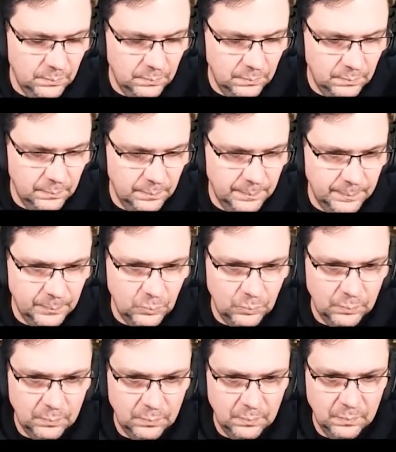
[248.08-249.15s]
i don't know
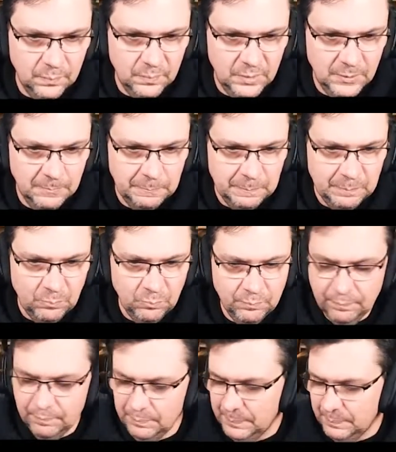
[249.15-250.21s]
i think you did pretty
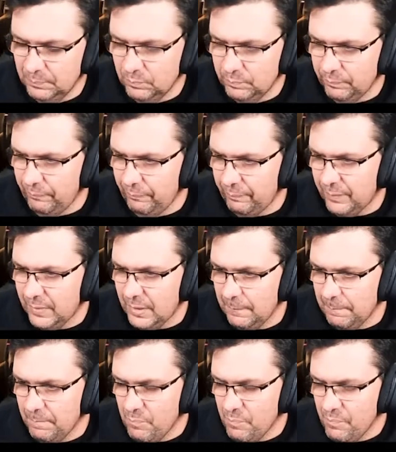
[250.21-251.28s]
well for two years
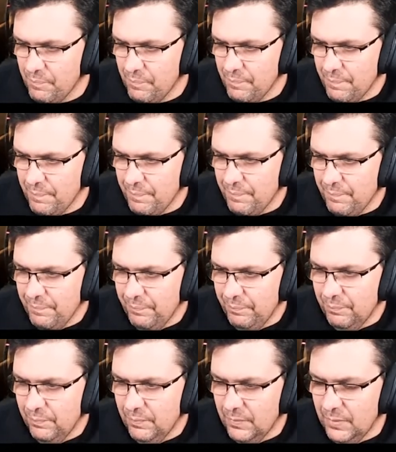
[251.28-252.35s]
without me
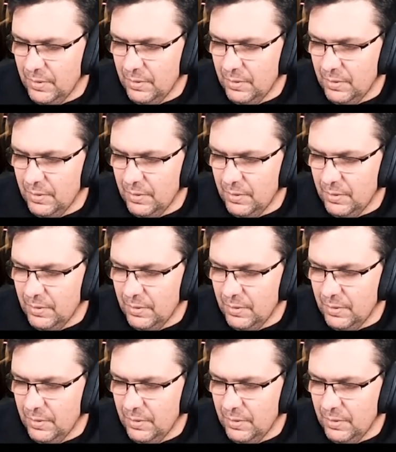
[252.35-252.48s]
um,